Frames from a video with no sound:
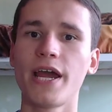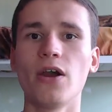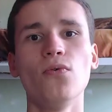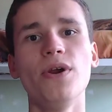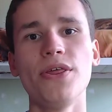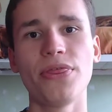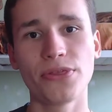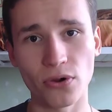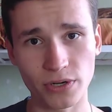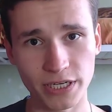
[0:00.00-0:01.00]
with
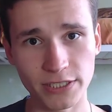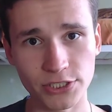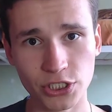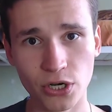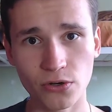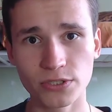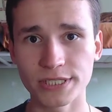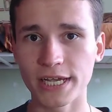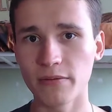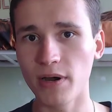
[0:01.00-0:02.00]
talking shows
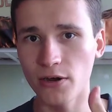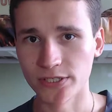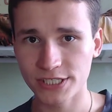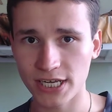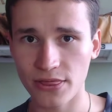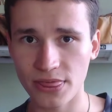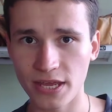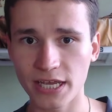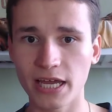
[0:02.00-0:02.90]
about something,